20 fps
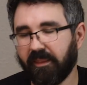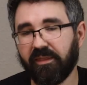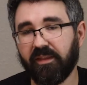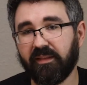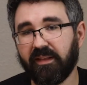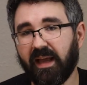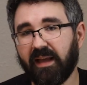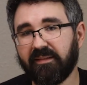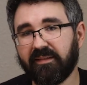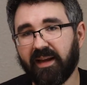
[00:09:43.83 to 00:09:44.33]

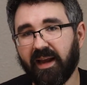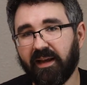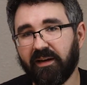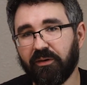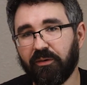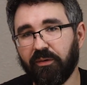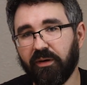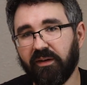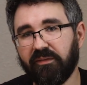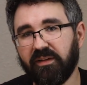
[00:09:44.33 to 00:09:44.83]
The last
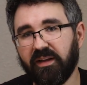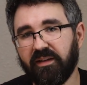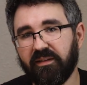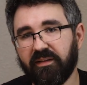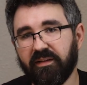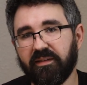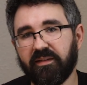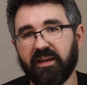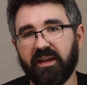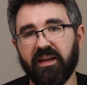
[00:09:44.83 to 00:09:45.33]
category of
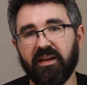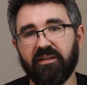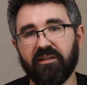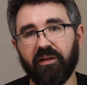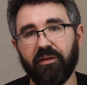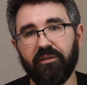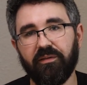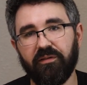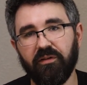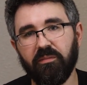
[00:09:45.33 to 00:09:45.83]
lenses
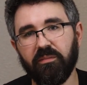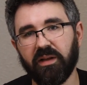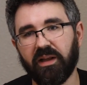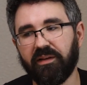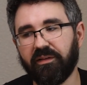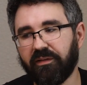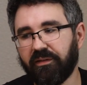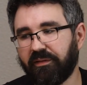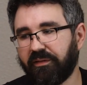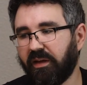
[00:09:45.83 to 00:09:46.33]
is zoom
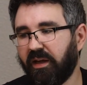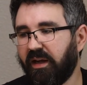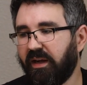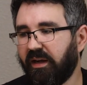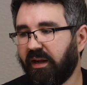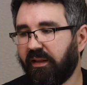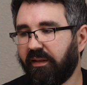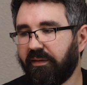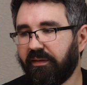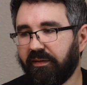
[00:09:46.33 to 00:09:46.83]
lenses.
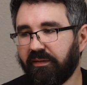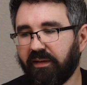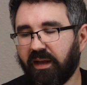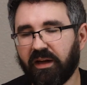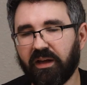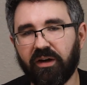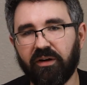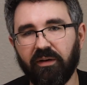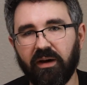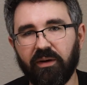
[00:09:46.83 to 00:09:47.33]
Now, this is
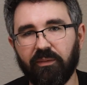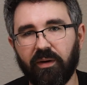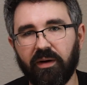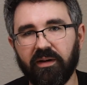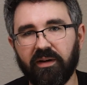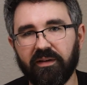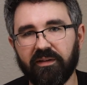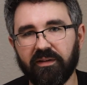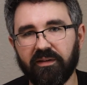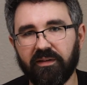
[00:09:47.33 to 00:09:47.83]
not a great
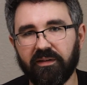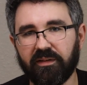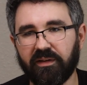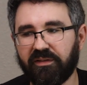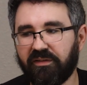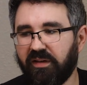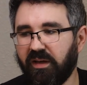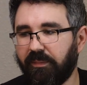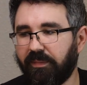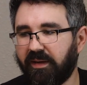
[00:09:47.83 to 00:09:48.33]
one because this is a
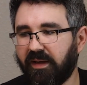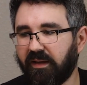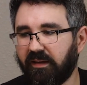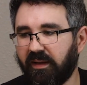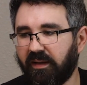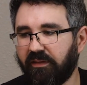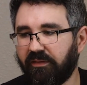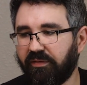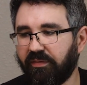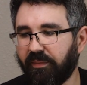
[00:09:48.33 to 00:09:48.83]
cheap kit
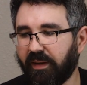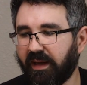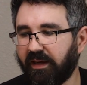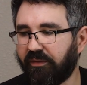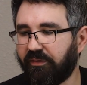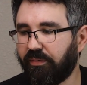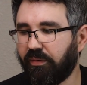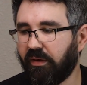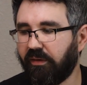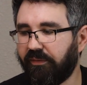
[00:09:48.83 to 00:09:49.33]
lens from
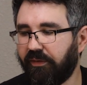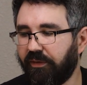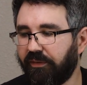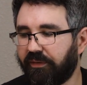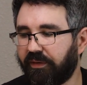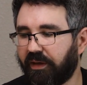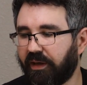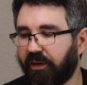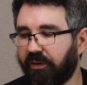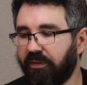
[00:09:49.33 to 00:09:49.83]
like 12
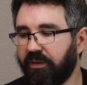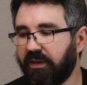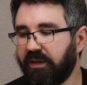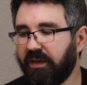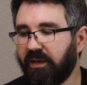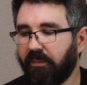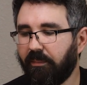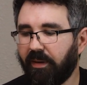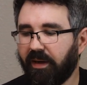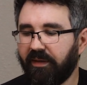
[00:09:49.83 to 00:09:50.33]
years ago,
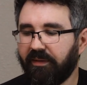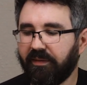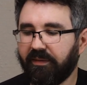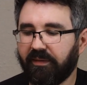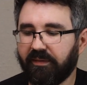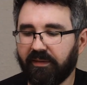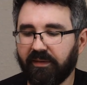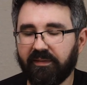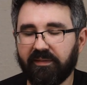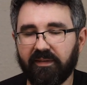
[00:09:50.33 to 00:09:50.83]
but this
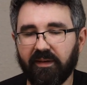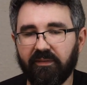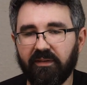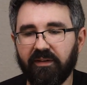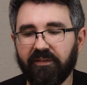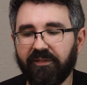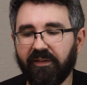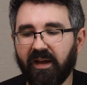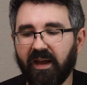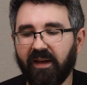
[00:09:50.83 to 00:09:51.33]
is a
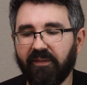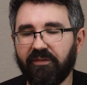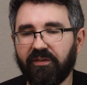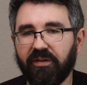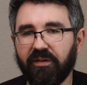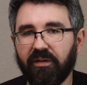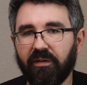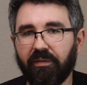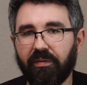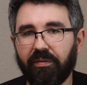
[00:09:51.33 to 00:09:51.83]
75
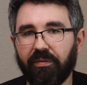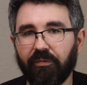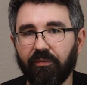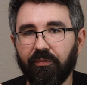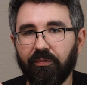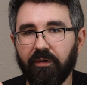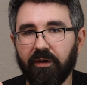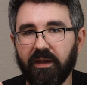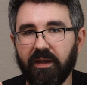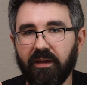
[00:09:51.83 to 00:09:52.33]
to a
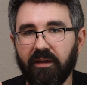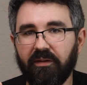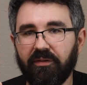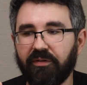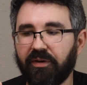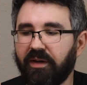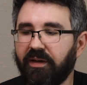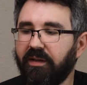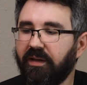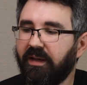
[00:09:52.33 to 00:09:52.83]

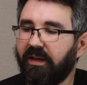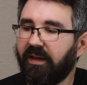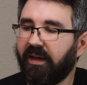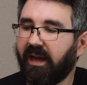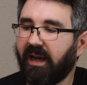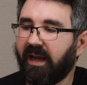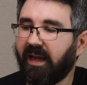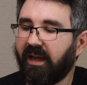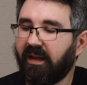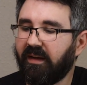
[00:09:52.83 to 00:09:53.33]
300,
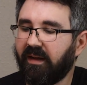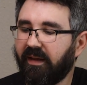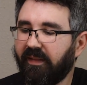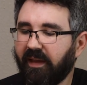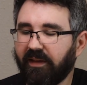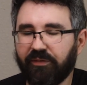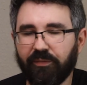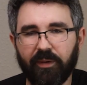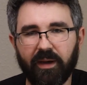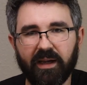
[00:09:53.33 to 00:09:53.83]
and
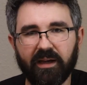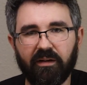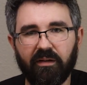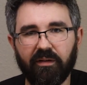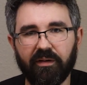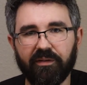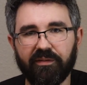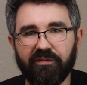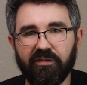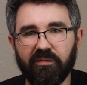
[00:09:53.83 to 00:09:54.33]
that's why I
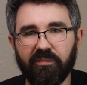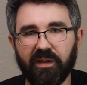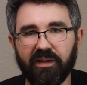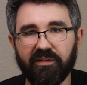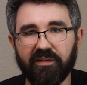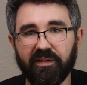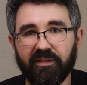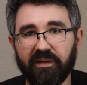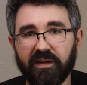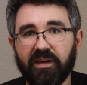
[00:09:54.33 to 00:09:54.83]
call it a zoom
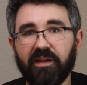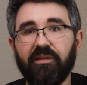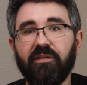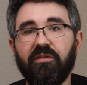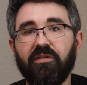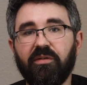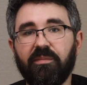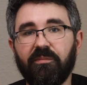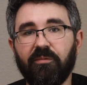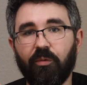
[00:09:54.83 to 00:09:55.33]
lens because it can
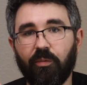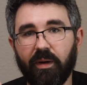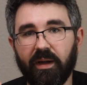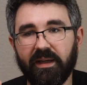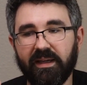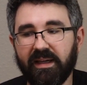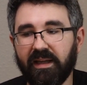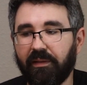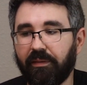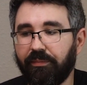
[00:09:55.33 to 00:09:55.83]
zoom
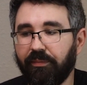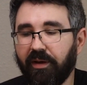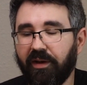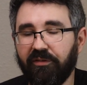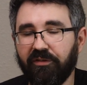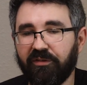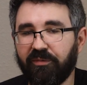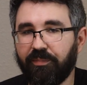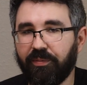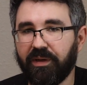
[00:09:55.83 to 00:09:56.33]
way in.
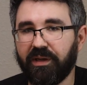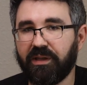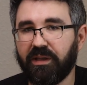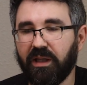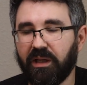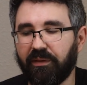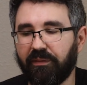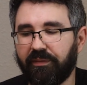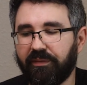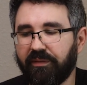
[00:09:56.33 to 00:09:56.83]
300 is pretty
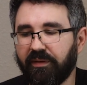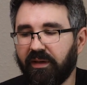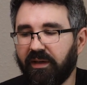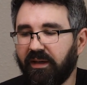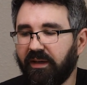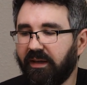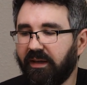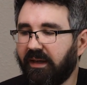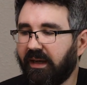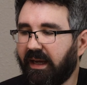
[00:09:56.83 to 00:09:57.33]
close.
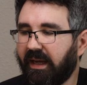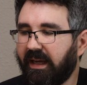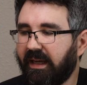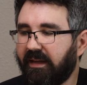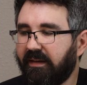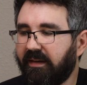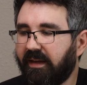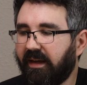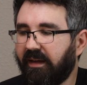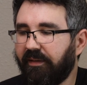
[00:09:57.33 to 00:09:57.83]

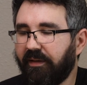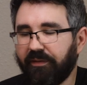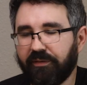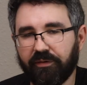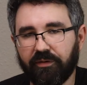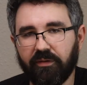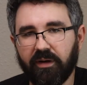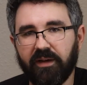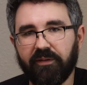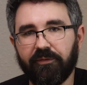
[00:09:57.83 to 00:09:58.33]
And these
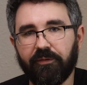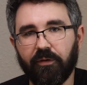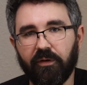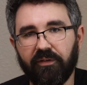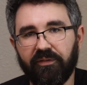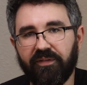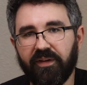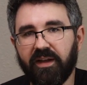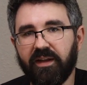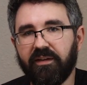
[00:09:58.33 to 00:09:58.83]
are great for
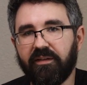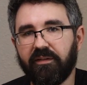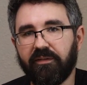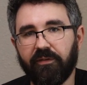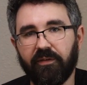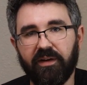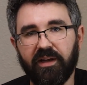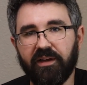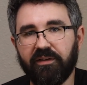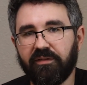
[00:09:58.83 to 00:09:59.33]
event,
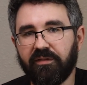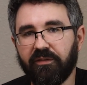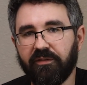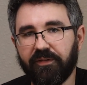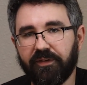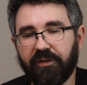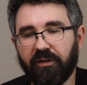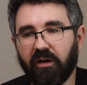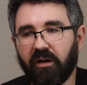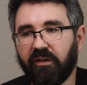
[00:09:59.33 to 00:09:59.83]
for nature
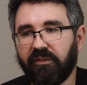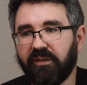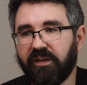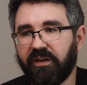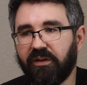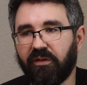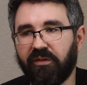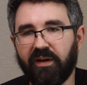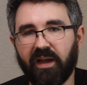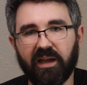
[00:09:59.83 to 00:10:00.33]
photography,
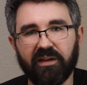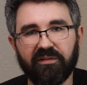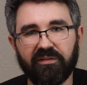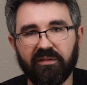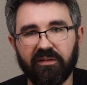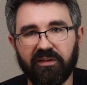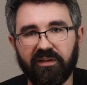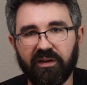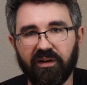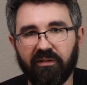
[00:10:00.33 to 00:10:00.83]
you know,
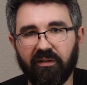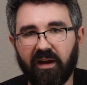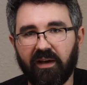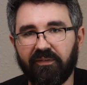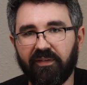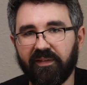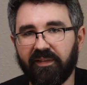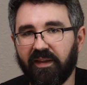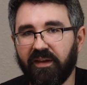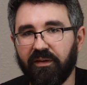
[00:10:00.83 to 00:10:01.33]
National
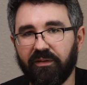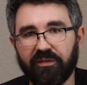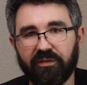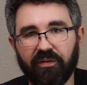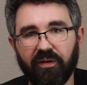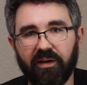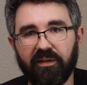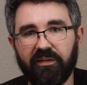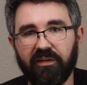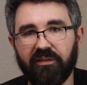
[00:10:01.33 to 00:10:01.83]
Geographic. They use
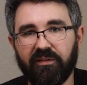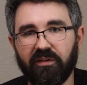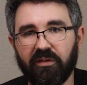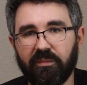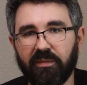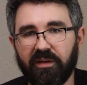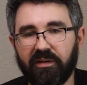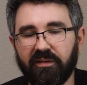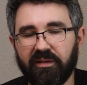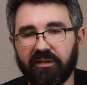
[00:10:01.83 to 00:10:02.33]
crazy
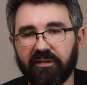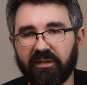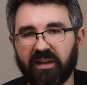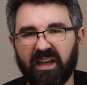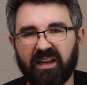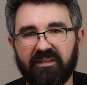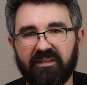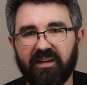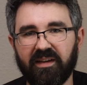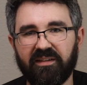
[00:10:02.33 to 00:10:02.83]
zoom lenses
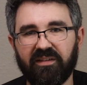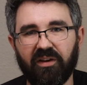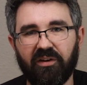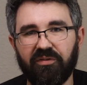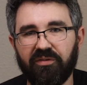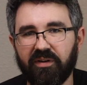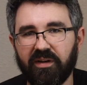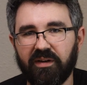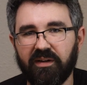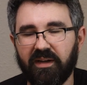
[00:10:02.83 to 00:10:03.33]

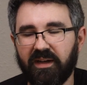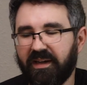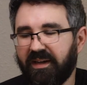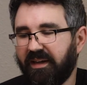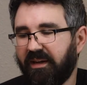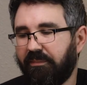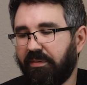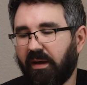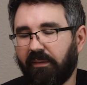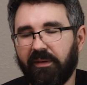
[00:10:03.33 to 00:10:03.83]
600,
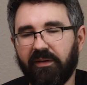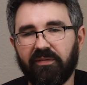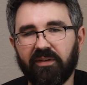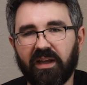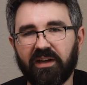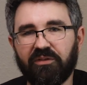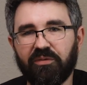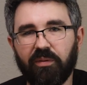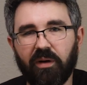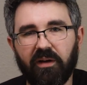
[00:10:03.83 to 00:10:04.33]
probably even
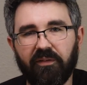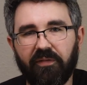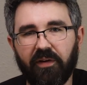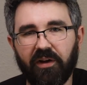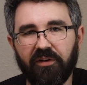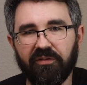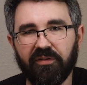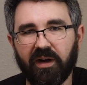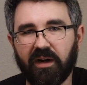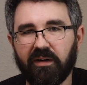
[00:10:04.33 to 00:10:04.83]
like
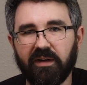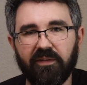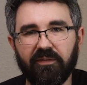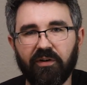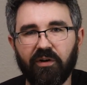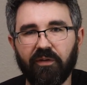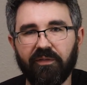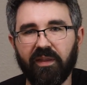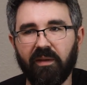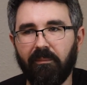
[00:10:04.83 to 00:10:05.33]
1200. I don't
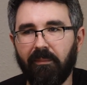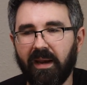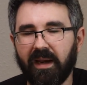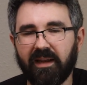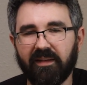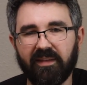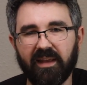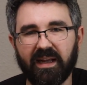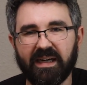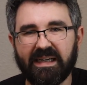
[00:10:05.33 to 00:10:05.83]
even know if they
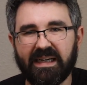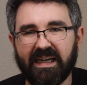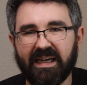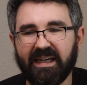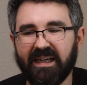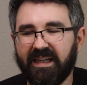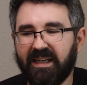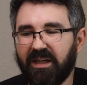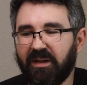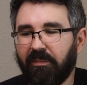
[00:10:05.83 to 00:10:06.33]
make it that
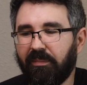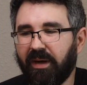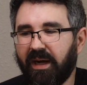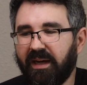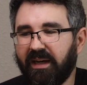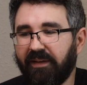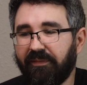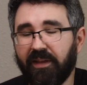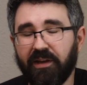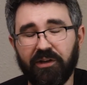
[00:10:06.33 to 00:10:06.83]
high,
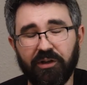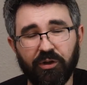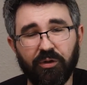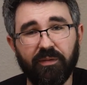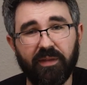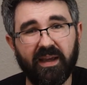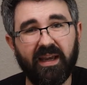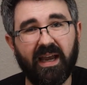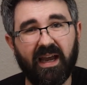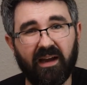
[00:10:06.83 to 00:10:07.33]
but if they
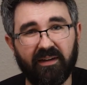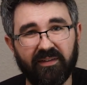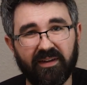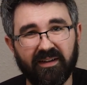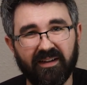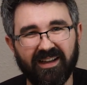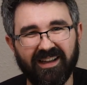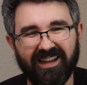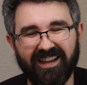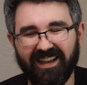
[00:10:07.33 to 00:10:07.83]
do, they have
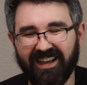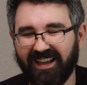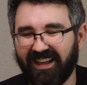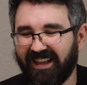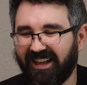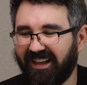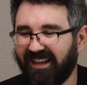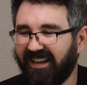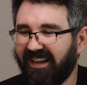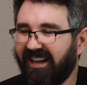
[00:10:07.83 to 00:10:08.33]

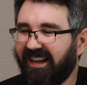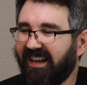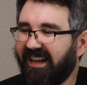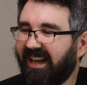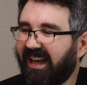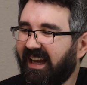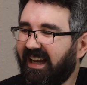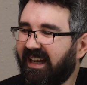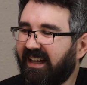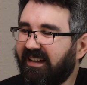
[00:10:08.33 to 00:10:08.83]
it.
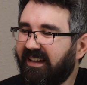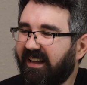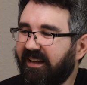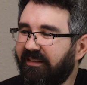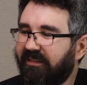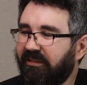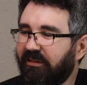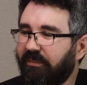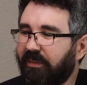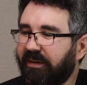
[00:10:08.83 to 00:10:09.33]

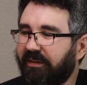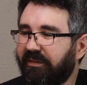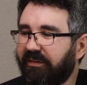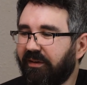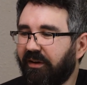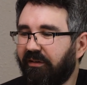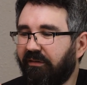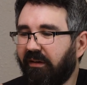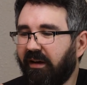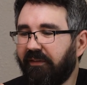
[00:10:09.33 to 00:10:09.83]
And zoom
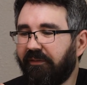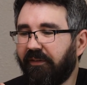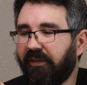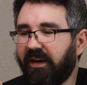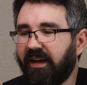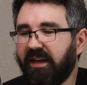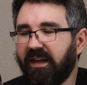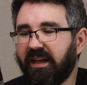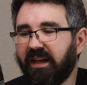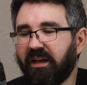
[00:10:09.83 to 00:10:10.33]
lenses are great for
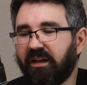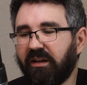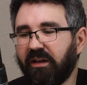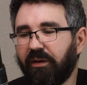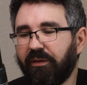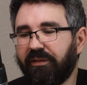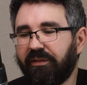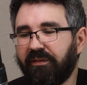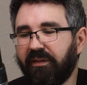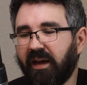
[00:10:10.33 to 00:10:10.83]
getting in
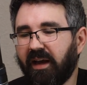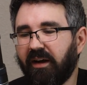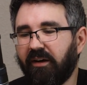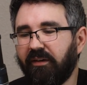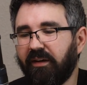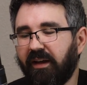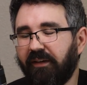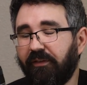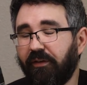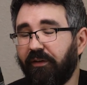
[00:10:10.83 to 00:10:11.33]
close.
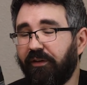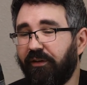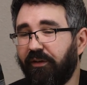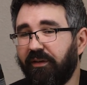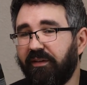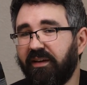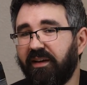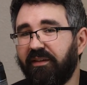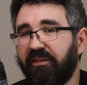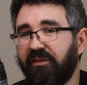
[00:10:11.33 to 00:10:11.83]
Now, if you're
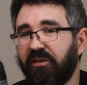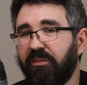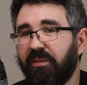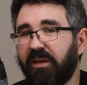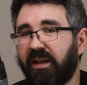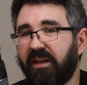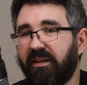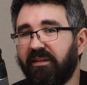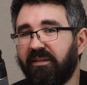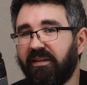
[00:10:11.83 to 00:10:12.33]
using a zoom
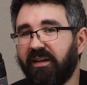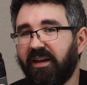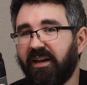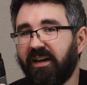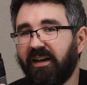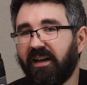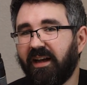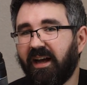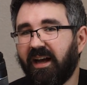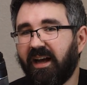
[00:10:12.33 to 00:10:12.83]
lens,
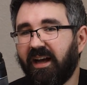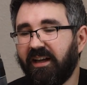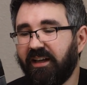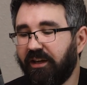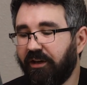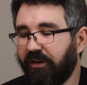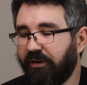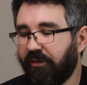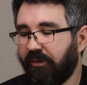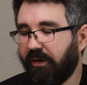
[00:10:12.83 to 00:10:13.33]

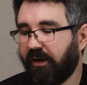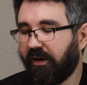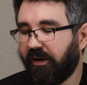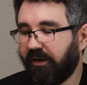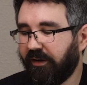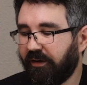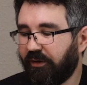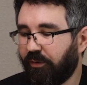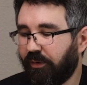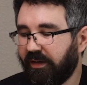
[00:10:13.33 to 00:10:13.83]
you
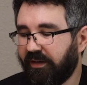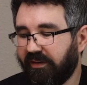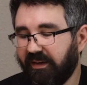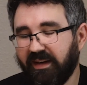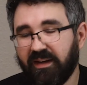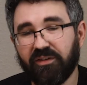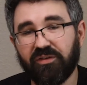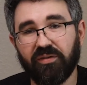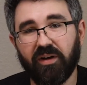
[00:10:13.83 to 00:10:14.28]
are going to need a